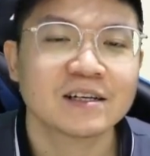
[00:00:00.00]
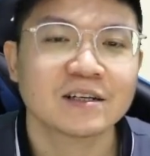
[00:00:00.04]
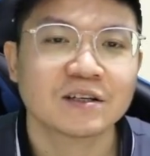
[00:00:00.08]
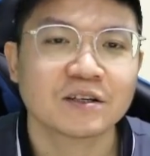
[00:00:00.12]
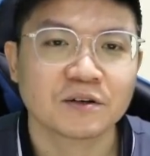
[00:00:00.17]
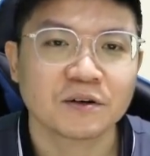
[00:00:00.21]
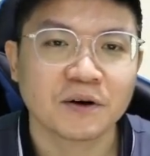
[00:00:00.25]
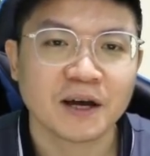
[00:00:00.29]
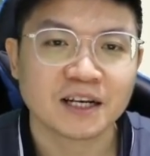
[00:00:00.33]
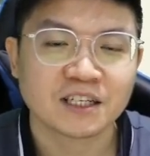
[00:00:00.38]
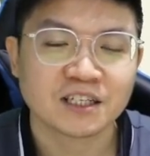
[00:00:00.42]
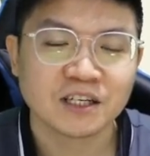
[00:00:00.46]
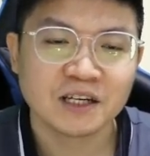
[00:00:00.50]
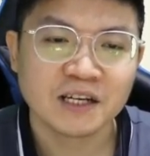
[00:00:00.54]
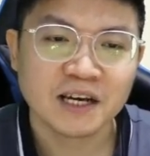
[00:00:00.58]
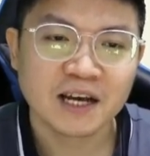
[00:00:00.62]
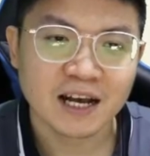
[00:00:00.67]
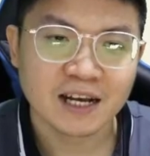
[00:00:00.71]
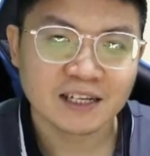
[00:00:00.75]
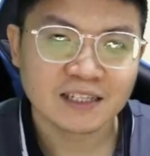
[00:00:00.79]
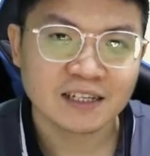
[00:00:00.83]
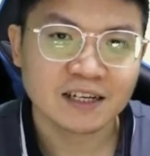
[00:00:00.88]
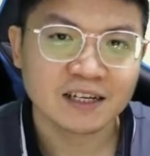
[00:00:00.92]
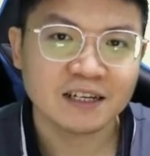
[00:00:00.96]
So actually
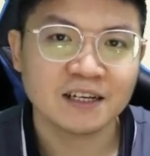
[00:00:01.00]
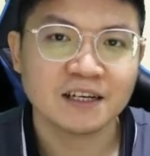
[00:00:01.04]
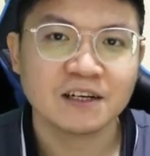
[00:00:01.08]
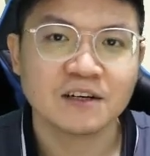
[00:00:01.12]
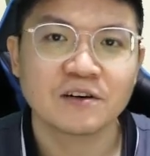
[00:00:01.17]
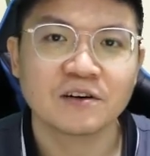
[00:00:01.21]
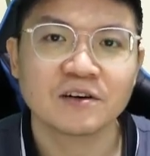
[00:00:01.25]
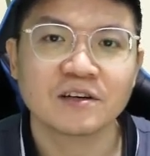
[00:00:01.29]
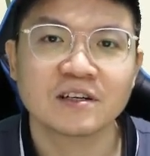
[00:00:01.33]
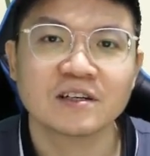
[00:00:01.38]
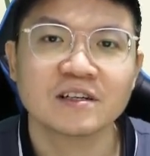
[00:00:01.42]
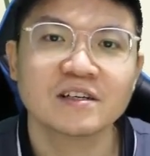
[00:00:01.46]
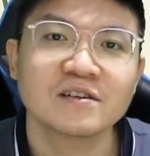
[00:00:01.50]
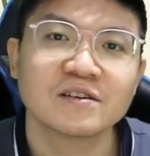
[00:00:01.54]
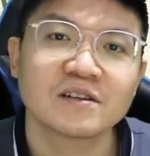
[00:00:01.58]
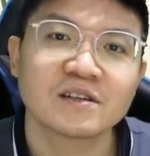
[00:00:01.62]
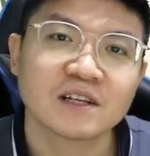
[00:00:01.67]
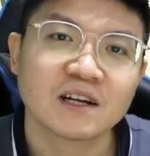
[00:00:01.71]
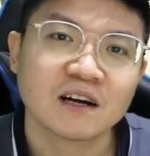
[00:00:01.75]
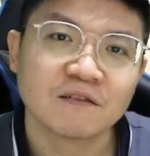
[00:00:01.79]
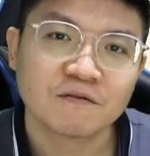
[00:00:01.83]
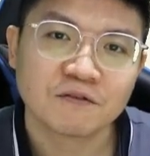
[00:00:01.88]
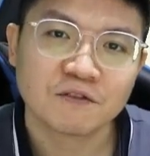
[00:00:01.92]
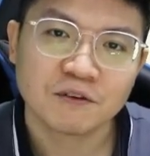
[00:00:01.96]
ascending order, you
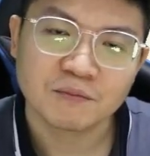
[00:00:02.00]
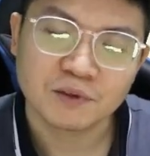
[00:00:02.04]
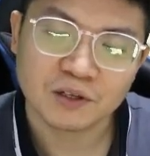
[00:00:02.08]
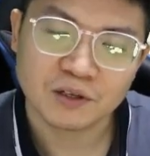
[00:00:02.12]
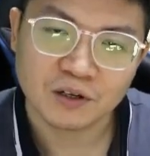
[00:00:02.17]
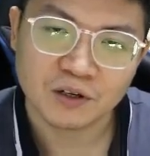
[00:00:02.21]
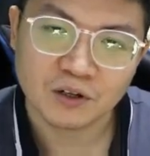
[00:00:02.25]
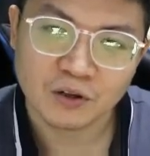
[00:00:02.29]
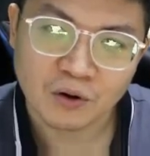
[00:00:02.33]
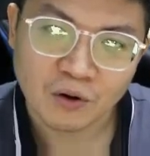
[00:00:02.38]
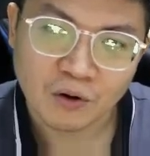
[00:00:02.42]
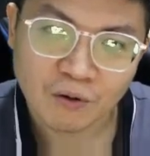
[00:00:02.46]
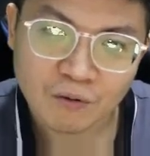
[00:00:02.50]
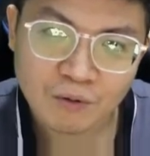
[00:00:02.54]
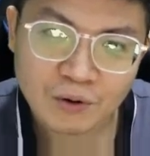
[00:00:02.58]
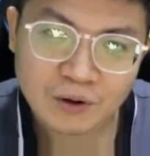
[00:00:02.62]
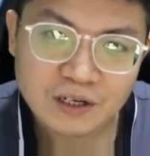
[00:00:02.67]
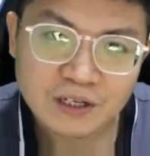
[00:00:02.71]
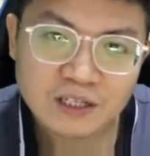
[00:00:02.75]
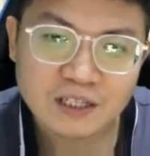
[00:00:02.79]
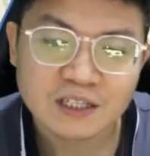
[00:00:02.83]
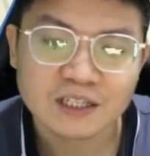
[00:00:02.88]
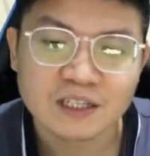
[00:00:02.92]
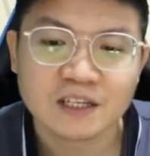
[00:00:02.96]
start from the
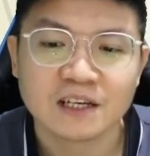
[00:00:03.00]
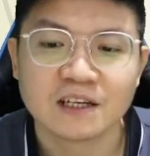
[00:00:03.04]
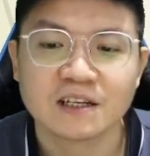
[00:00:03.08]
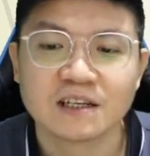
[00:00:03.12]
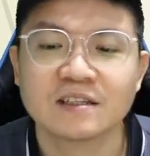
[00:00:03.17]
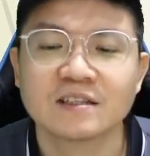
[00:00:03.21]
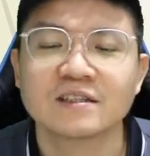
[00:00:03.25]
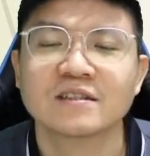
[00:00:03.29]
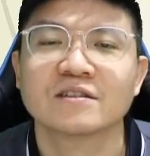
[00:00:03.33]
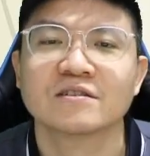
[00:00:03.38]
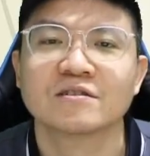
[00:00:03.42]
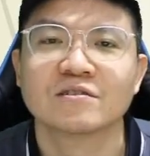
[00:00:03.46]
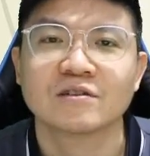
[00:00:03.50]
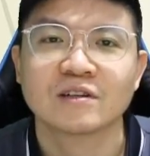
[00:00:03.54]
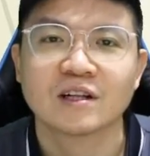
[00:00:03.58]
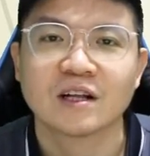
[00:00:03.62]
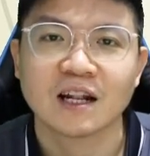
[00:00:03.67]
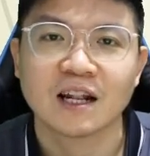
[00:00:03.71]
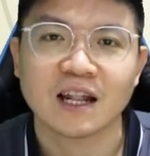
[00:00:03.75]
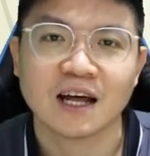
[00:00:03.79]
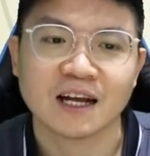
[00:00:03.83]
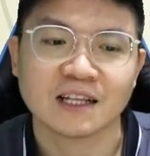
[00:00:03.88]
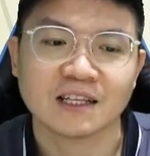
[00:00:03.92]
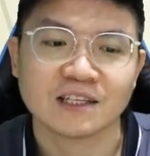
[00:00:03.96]
lowest to the
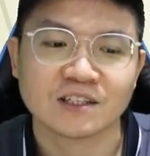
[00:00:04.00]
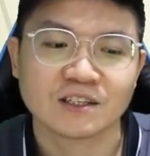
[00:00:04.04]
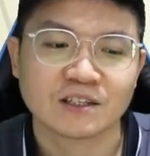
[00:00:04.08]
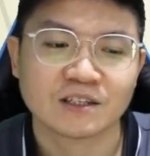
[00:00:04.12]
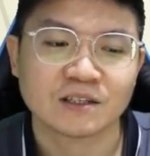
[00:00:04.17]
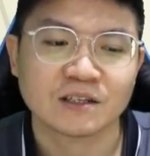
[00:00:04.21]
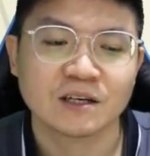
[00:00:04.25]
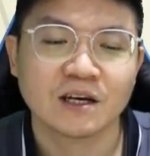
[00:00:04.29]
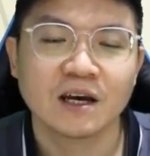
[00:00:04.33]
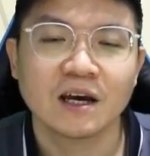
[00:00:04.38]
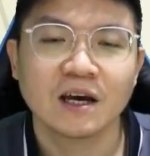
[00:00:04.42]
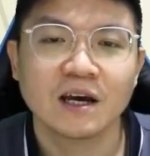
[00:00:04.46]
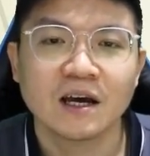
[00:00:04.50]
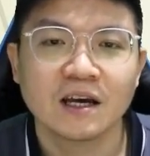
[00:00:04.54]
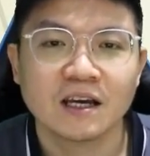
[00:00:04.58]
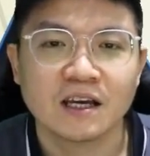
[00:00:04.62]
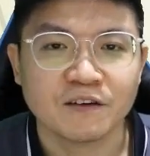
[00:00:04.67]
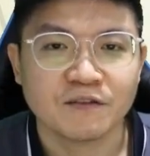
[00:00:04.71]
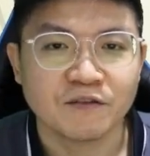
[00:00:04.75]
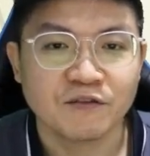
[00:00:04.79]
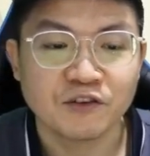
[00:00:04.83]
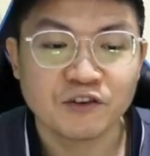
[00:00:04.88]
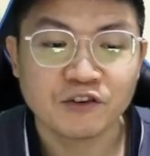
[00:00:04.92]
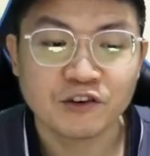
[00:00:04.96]
largest.
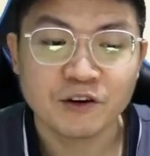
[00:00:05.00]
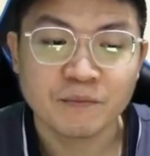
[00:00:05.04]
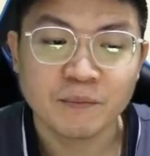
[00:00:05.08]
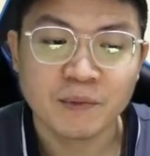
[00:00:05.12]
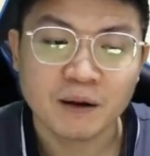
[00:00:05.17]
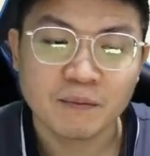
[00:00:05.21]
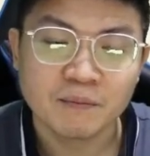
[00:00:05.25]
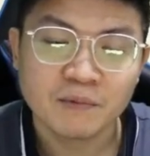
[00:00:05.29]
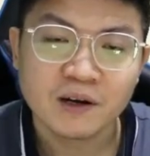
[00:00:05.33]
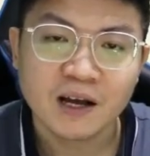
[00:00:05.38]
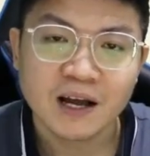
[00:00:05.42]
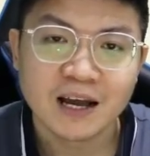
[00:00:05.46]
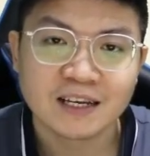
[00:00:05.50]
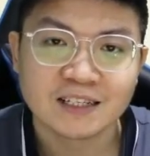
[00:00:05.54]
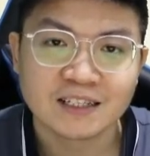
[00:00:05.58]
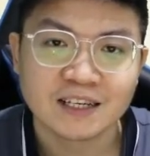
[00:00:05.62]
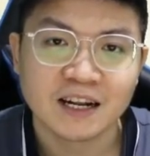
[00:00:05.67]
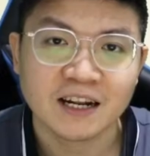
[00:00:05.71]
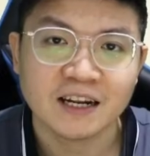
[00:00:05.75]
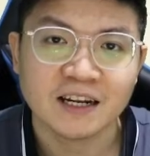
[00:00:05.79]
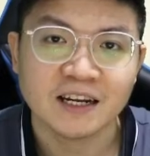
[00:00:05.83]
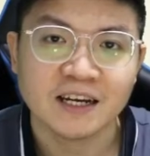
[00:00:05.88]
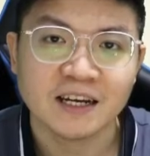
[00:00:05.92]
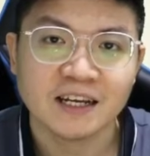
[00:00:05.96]
If you remember
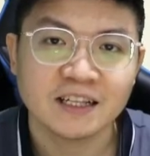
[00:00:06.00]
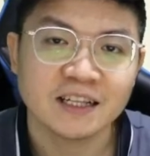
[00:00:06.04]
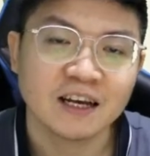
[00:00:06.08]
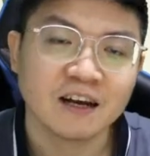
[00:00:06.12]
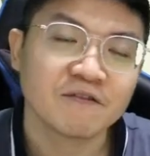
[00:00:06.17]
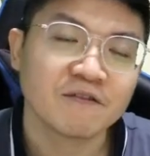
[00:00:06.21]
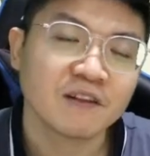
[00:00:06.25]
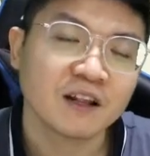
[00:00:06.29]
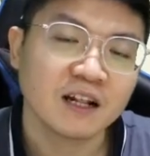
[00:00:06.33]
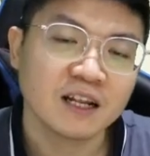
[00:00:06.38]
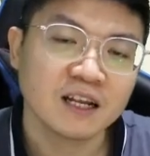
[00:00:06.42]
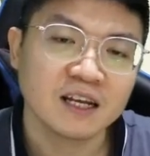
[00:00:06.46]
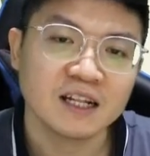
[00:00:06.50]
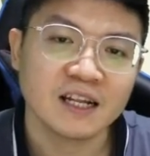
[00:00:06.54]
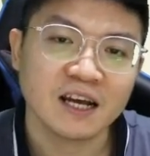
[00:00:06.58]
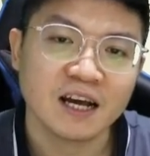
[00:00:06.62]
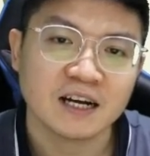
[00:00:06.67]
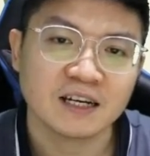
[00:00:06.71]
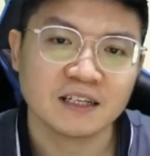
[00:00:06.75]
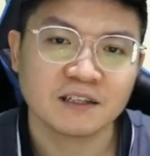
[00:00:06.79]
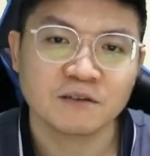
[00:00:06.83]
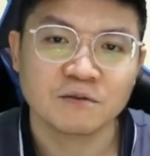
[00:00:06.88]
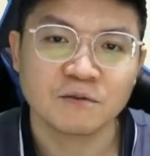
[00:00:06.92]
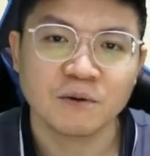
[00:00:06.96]
ascending, definitely the
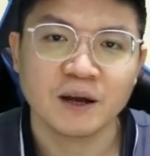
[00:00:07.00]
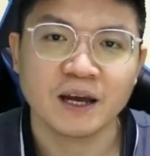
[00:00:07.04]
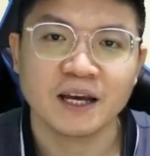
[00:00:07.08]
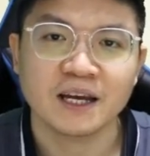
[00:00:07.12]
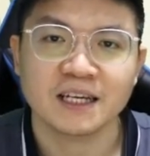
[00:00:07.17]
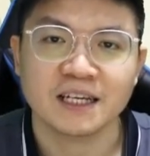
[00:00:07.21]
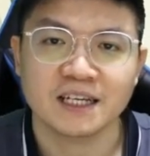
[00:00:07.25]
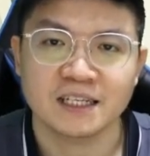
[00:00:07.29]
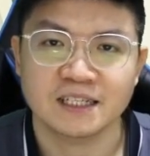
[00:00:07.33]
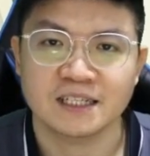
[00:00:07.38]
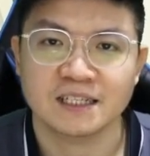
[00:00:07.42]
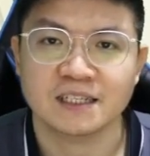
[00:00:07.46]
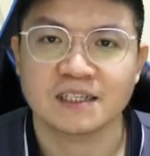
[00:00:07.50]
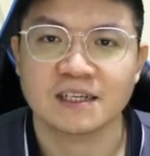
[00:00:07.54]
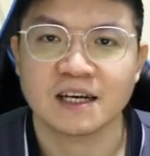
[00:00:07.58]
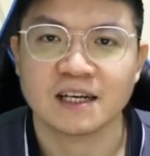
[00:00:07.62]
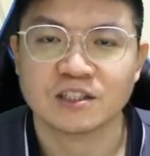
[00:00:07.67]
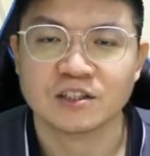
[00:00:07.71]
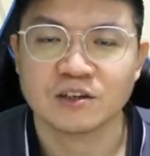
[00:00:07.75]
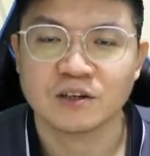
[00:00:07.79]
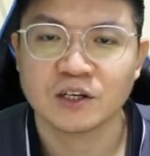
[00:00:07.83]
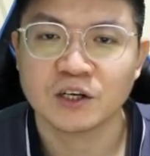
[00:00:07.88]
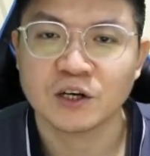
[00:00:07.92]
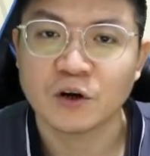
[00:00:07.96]
other way is
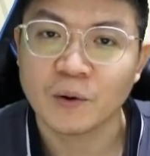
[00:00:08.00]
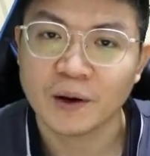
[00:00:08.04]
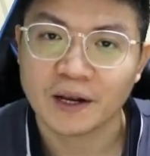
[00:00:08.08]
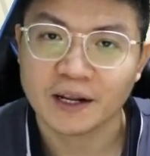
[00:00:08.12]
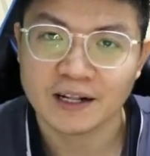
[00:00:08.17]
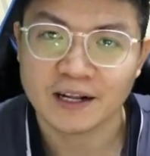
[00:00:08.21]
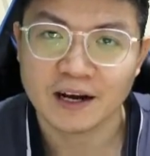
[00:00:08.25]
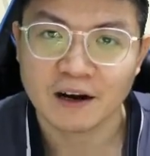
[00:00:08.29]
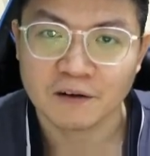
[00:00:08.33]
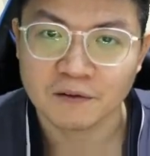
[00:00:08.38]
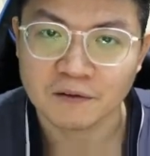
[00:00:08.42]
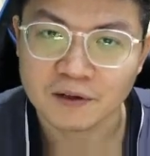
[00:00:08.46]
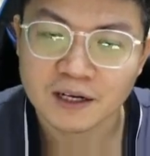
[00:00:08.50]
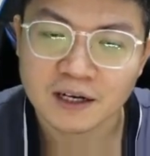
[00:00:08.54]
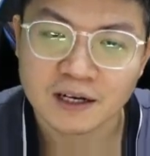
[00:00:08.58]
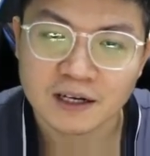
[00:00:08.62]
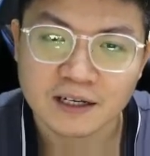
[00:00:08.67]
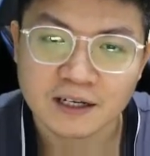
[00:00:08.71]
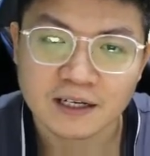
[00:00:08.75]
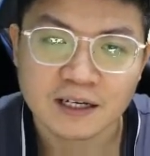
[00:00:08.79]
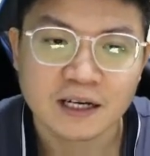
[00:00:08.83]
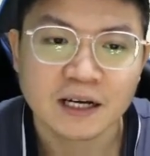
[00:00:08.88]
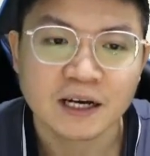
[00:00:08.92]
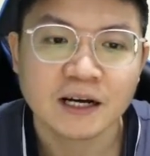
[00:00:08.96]
actually going down.
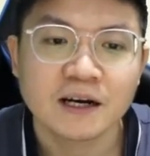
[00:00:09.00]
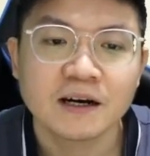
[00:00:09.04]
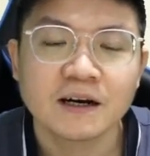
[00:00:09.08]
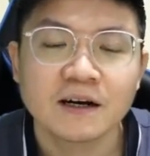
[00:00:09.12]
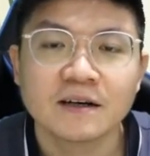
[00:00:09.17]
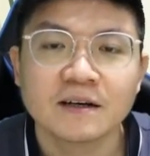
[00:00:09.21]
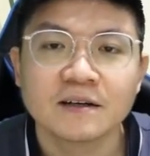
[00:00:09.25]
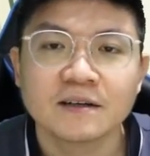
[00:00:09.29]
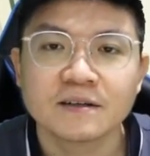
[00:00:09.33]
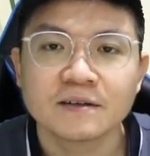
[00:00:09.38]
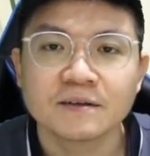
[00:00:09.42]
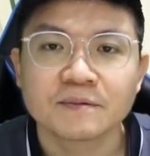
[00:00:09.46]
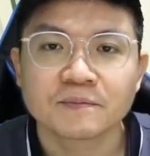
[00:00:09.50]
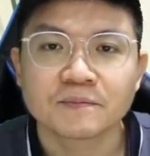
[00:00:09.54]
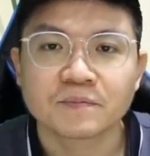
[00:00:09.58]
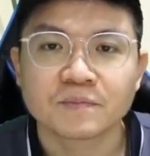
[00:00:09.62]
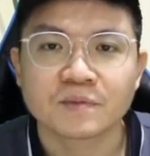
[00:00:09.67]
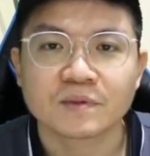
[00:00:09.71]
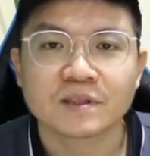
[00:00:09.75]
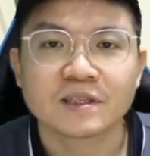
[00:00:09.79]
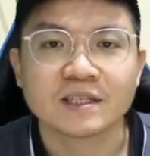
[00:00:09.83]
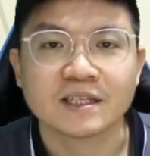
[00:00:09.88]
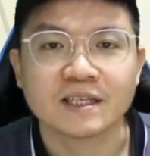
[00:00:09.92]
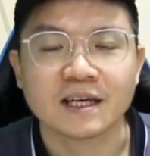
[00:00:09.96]

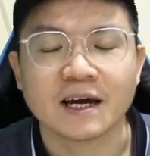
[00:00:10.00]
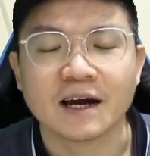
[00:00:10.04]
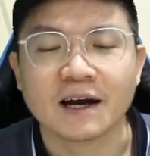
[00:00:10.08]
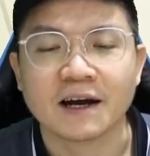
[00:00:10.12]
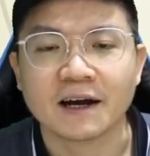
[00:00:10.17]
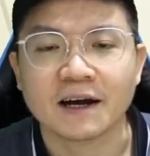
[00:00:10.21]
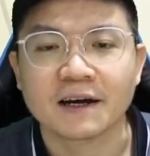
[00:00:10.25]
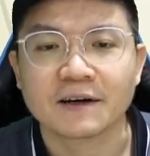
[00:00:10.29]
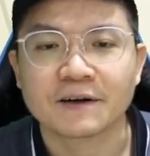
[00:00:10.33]
Yeah.